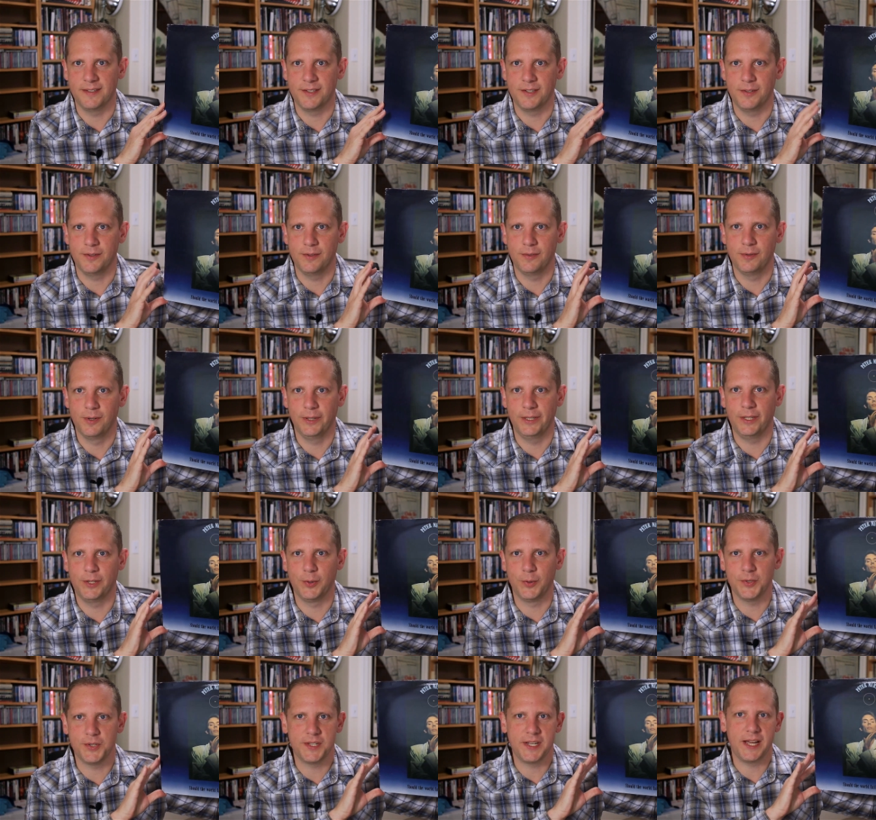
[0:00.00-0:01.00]
So really
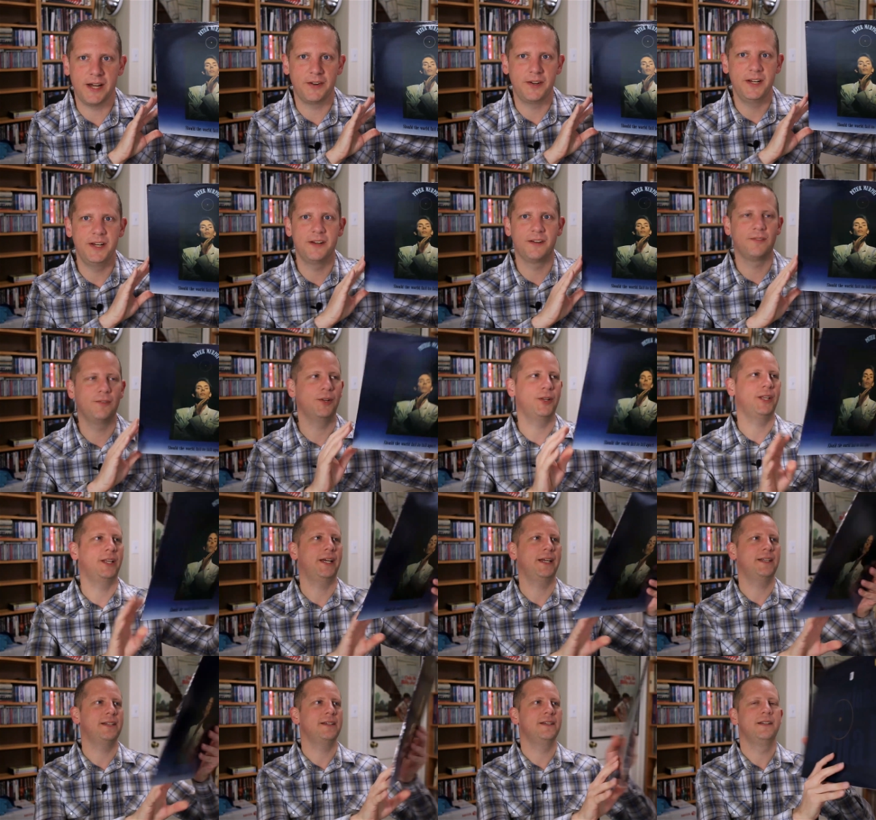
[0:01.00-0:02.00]
cool sound here. Really
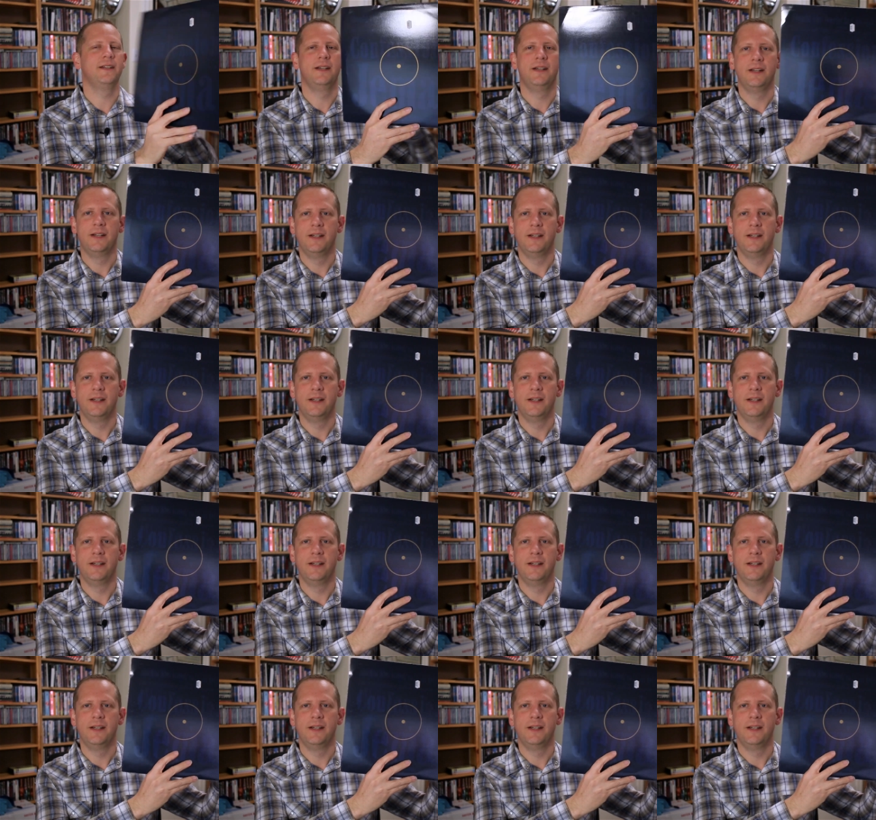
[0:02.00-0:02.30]
liked it.